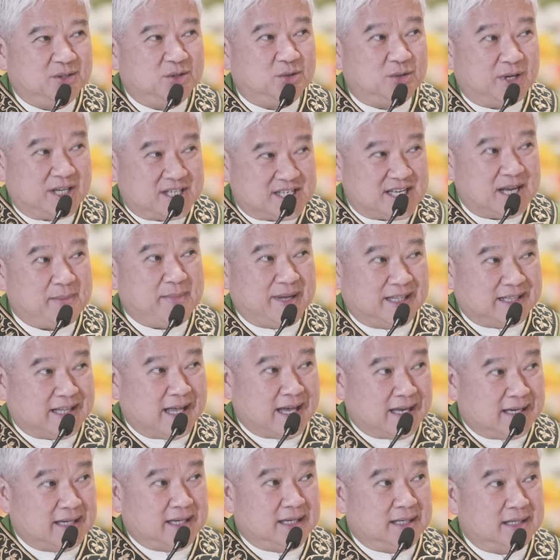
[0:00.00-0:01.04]
to the
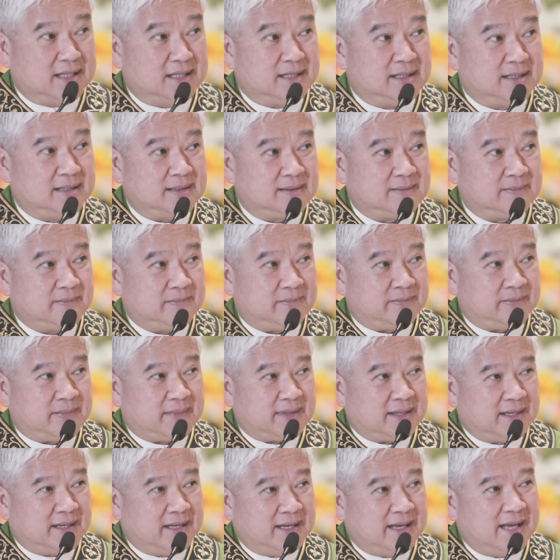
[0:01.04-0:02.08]
cemetery.
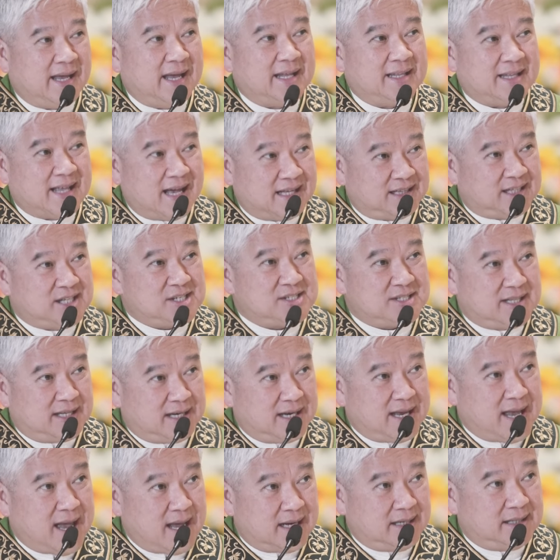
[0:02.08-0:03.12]
And that is the
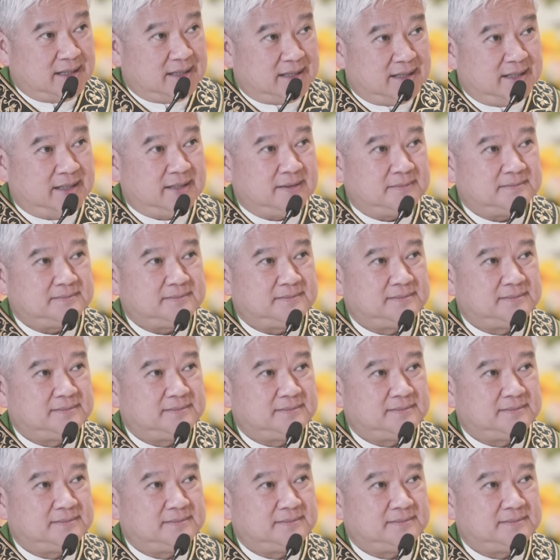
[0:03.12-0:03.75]
reality.